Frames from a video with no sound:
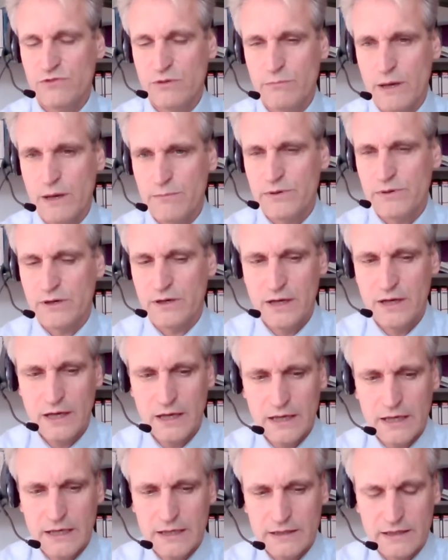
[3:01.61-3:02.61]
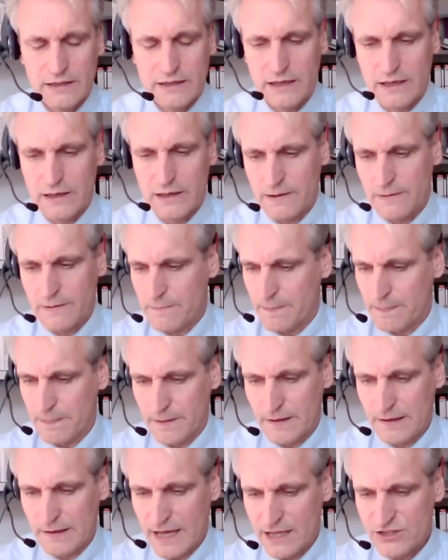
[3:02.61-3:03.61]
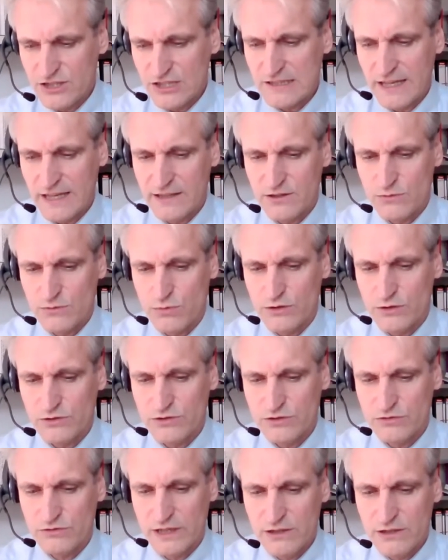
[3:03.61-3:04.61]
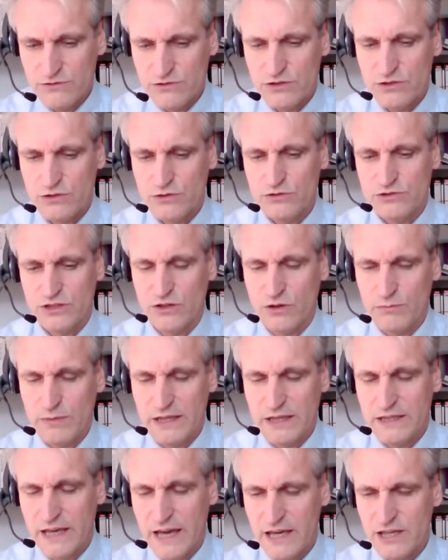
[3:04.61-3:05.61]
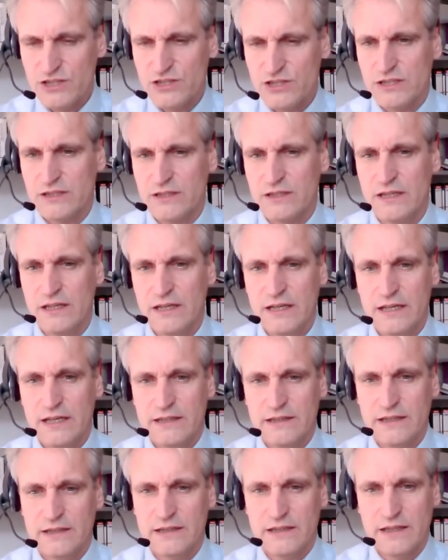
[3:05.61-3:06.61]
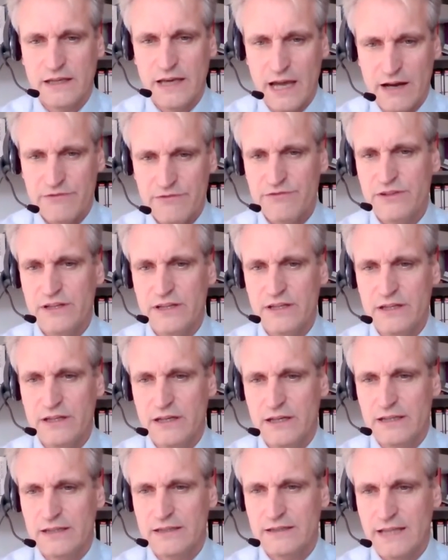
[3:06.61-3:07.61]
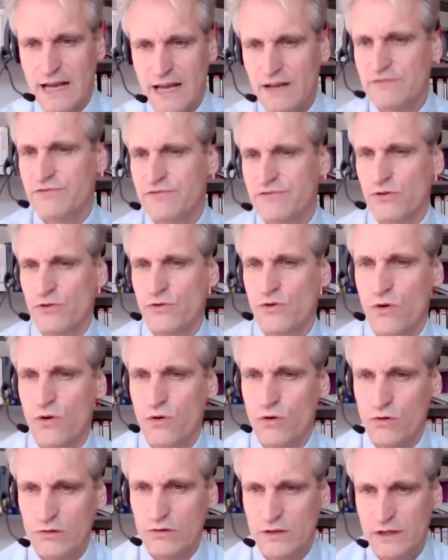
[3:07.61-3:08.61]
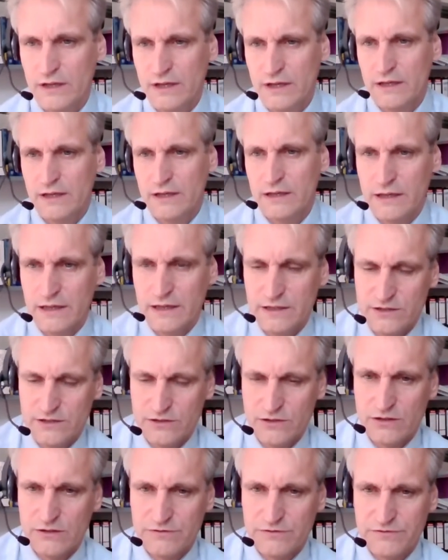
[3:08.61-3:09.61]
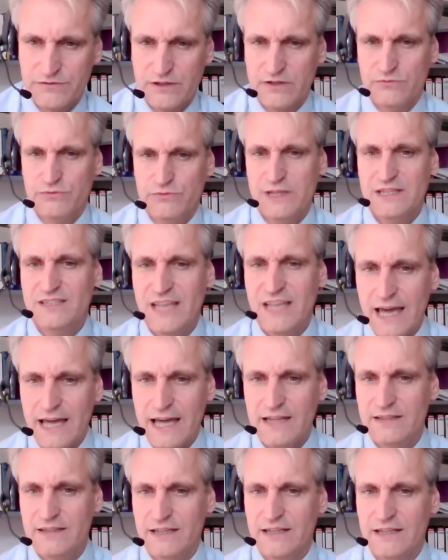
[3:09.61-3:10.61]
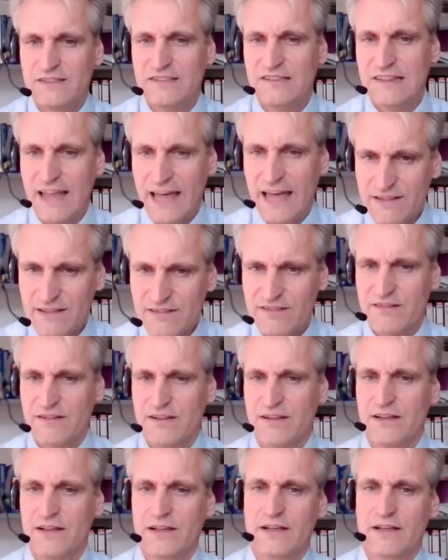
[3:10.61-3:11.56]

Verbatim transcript: remember that um, the legislator wanted to introduce an obligation that every telephone call is sort of uh, retained in its length